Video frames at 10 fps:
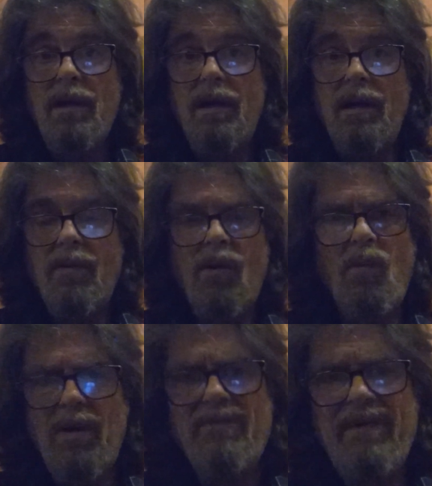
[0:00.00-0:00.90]
uh, or
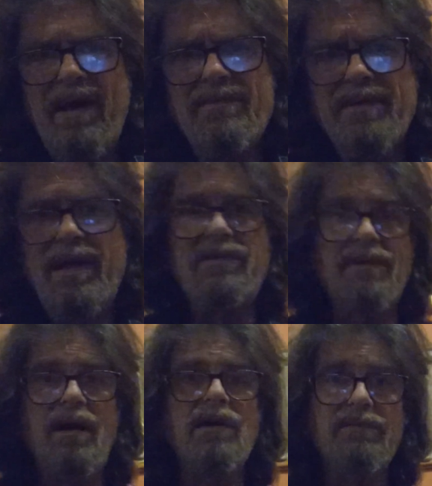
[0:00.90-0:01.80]
what
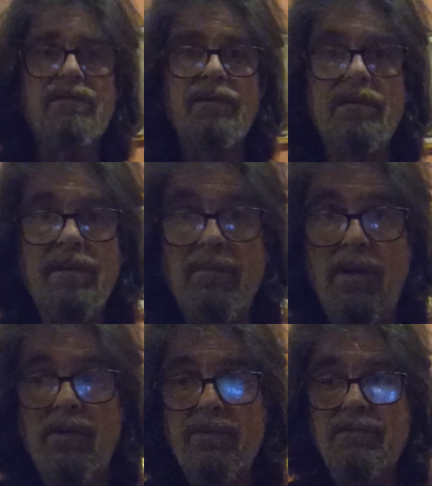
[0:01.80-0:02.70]
fascinates us the
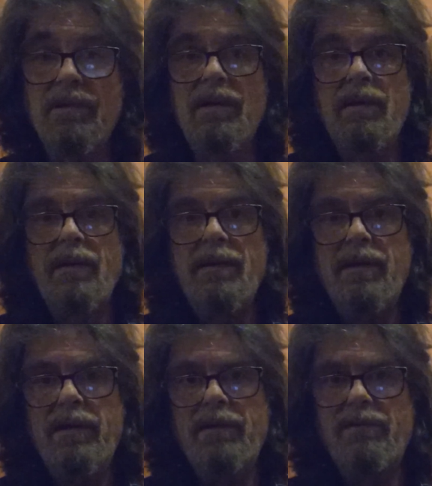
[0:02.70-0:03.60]
most,
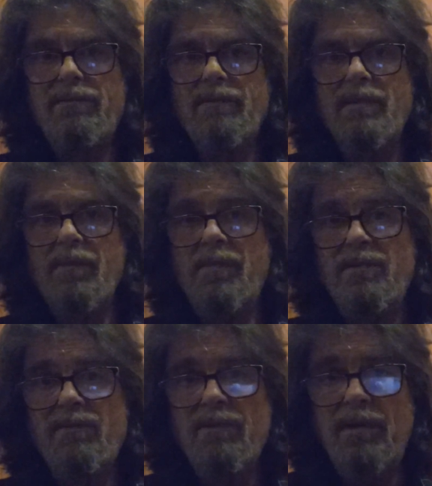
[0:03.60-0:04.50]
is the
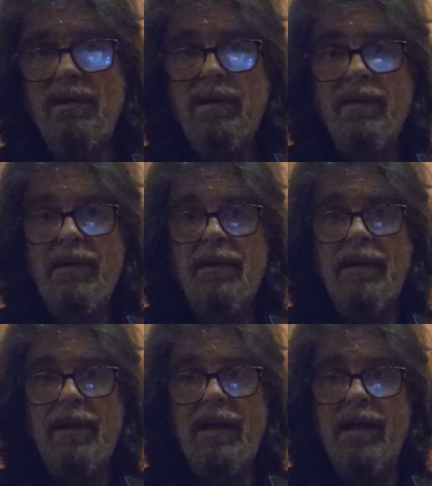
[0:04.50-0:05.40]
mystery
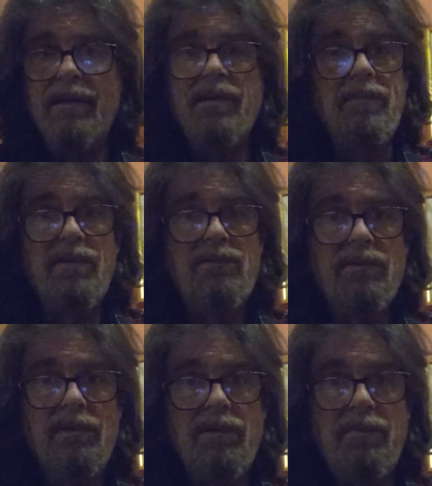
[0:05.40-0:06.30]
and the
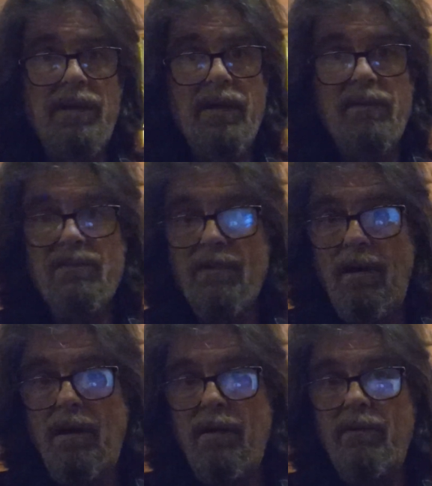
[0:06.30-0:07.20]
mystery being
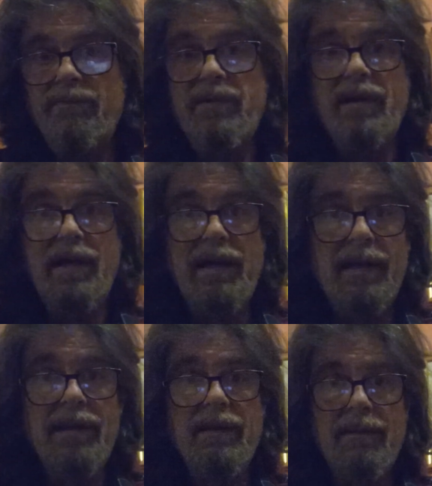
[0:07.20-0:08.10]
solved.
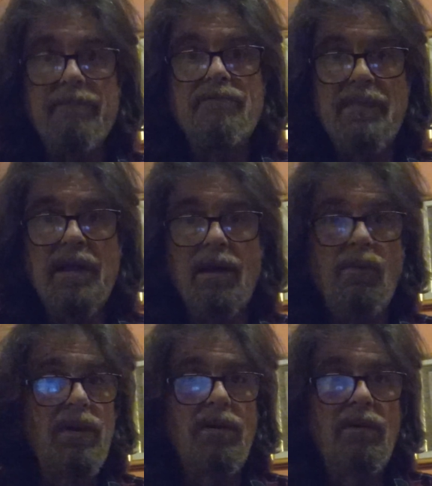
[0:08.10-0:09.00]
And, you
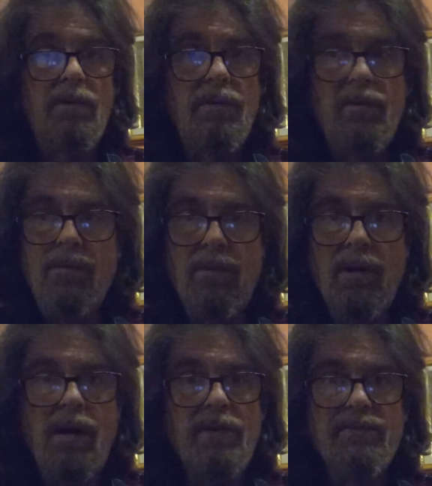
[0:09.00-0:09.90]
know, we,
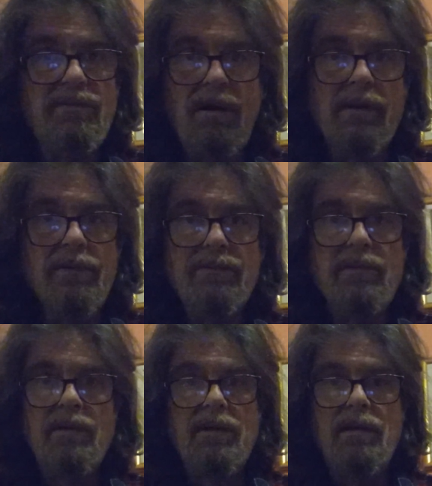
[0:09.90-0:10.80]
we're all
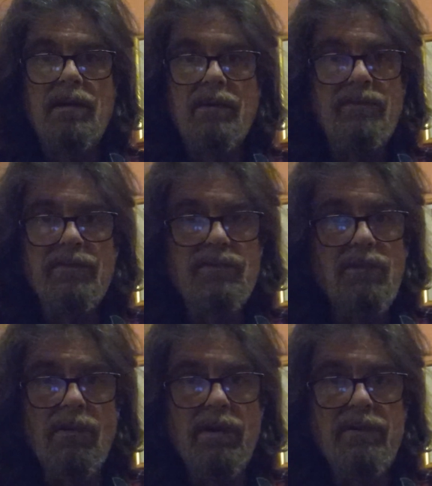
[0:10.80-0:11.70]
suckers for
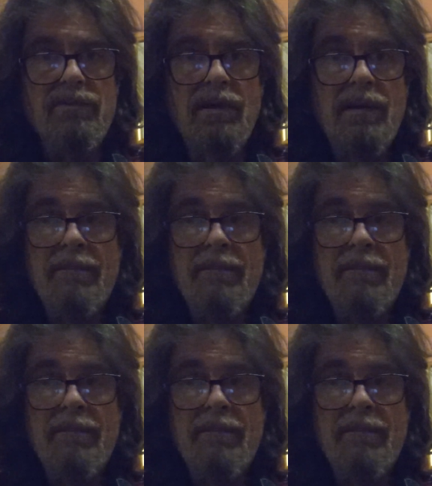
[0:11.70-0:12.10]
stories